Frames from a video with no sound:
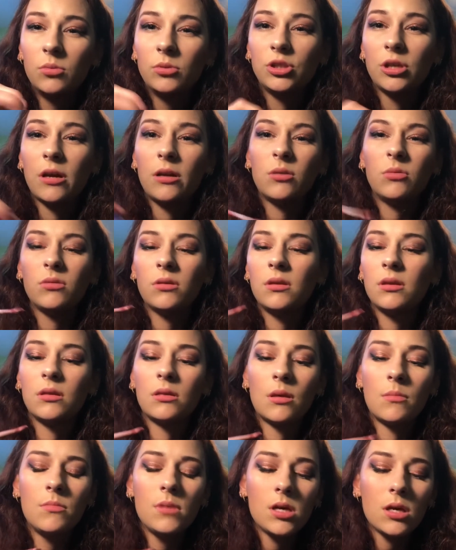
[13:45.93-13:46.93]
which I don't think
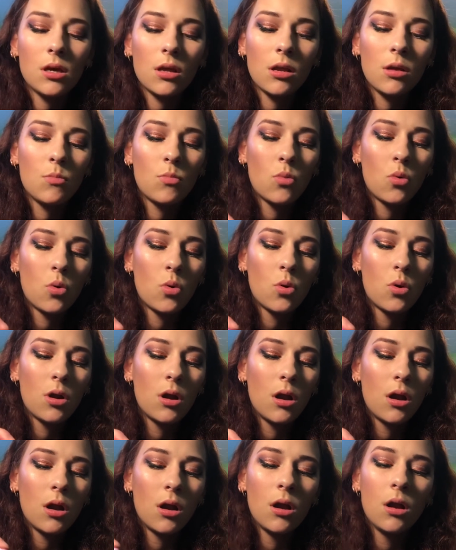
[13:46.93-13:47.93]
they make anymore,
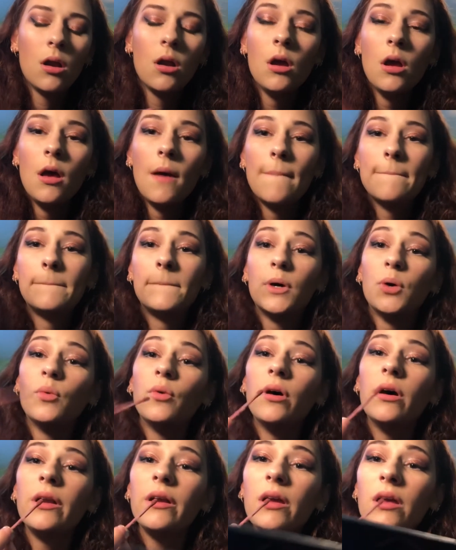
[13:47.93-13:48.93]
but
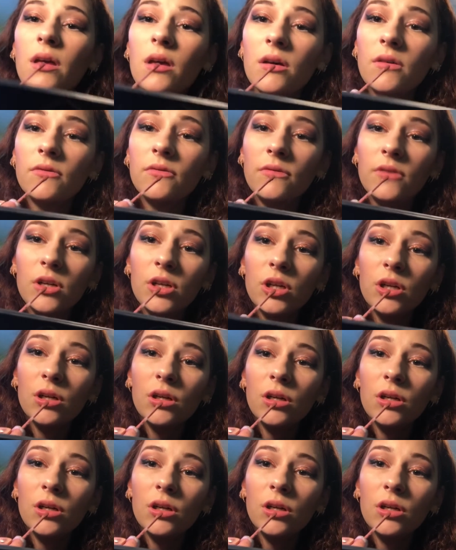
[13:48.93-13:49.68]
whatever.